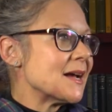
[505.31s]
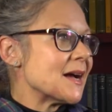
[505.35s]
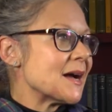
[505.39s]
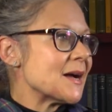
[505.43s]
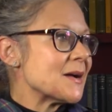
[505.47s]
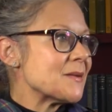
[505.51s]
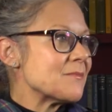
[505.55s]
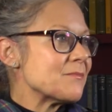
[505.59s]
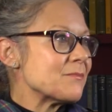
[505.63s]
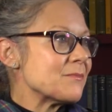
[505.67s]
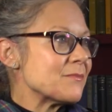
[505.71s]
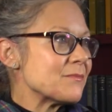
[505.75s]

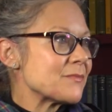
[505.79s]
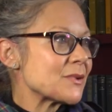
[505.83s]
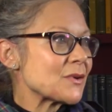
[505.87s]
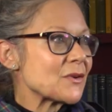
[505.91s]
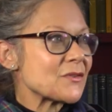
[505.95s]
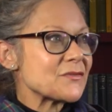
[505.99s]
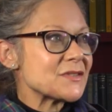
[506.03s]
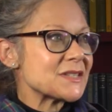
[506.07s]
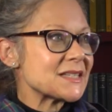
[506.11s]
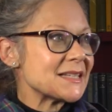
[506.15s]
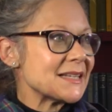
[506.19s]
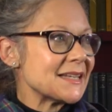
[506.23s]
But
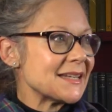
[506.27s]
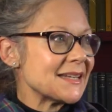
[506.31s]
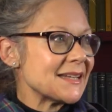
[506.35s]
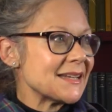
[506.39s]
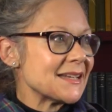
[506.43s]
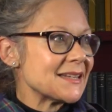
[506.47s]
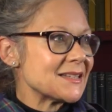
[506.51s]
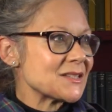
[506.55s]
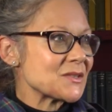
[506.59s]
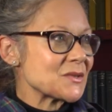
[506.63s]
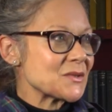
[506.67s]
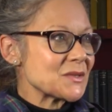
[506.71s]
obviously,
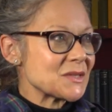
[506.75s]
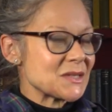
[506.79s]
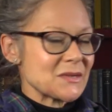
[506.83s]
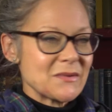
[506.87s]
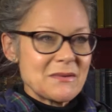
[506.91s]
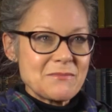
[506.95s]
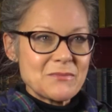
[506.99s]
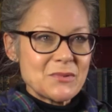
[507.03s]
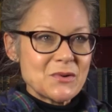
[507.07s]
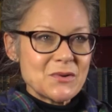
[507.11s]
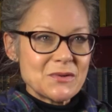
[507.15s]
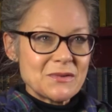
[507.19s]
it's also
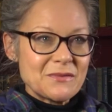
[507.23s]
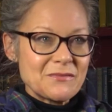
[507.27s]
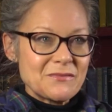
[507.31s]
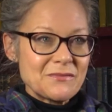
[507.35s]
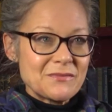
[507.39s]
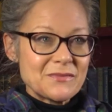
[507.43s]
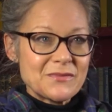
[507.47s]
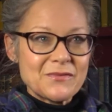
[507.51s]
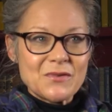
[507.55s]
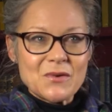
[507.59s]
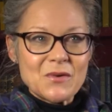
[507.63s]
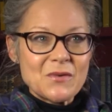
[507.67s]

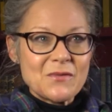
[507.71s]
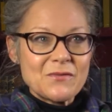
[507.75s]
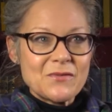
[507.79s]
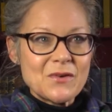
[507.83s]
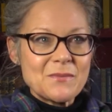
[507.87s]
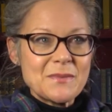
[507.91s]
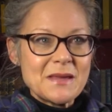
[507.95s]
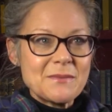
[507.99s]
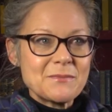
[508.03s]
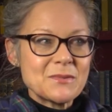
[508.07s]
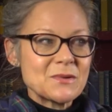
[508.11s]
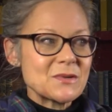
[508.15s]
important for
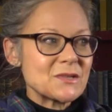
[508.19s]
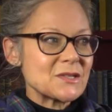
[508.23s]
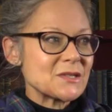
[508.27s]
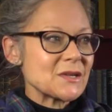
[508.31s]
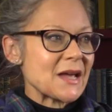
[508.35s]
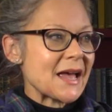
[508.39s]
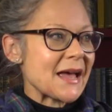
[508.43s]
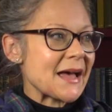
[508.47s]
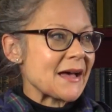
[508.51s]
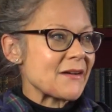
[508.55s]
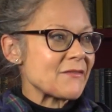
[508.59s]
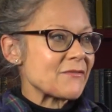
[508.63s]
people to
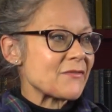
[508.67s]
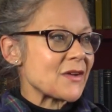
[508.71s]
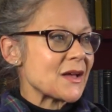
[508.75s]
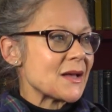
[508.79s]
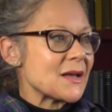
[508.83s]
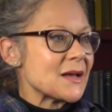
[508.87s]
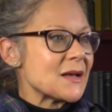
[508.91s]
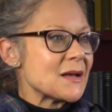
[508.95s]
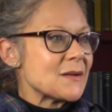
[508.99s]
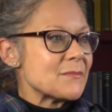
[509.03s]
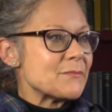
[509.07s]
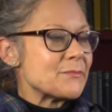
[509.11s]
have
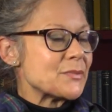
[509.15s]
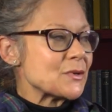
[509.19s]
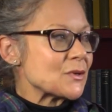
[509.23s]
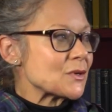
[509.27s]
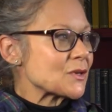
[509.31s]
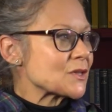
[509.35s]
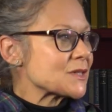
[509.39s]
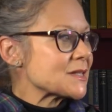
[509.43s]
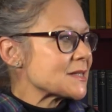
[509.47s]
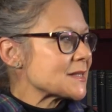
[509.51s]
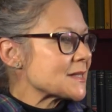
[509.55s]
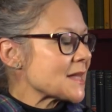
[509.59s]

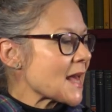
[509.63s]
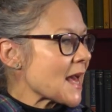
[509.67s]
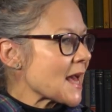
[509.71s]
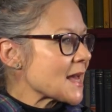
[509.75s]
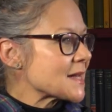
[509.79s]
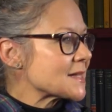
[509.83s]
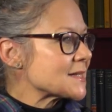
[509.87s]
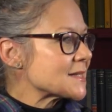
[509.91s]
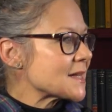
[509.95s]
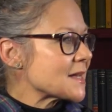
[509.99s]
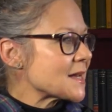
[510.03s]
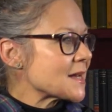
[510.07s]
books
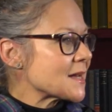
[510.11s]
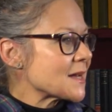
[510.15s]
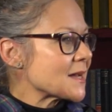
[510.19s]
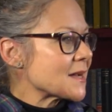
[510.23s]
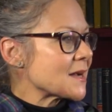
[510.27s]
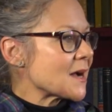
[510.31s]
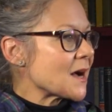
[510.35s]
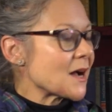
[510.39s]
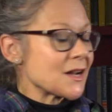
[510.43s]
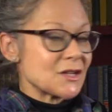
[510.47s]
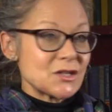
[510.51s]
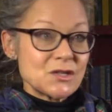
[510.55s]
that
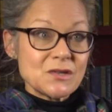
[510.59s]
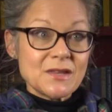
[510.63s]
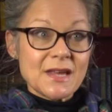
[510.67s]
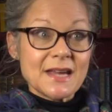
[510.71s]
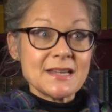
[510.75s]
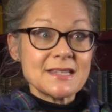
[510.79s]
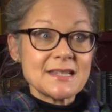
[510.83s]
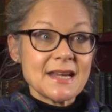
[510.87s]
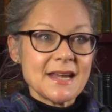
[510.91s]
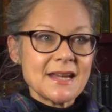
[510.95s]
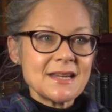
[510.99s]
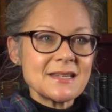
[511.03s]
are to
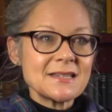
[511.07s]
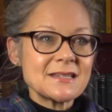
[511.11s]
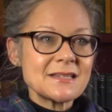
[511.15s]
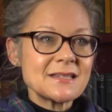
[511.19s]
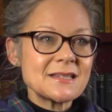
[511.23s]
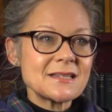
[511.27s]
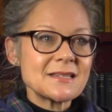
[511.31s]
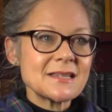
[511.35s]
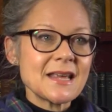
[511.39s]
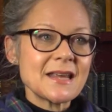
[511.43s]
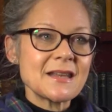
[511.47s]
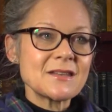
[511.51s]
their
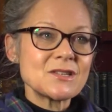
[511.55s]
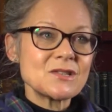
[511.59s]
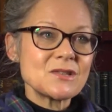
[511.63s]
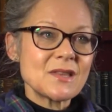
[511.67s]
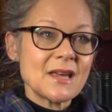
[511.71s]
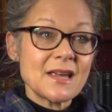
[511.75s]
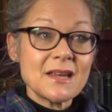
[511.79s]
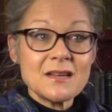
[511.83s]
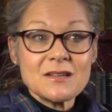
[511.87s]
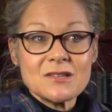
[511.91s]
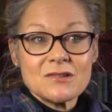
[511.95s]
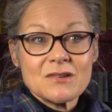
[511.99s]
tastes and to
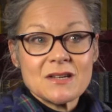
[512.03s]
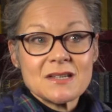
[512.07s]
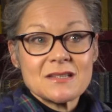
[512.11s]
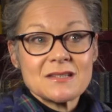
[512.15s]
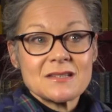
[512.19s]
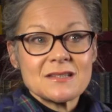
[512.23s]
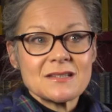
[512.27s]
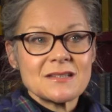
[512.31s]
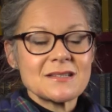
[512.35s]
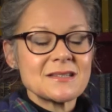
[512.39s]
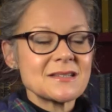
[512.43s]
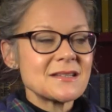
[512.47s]
their
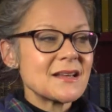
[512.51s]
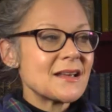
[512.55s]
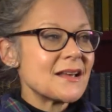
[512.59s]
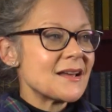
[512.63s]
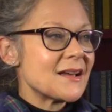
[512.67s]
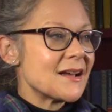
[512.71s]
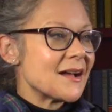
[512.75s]
interests,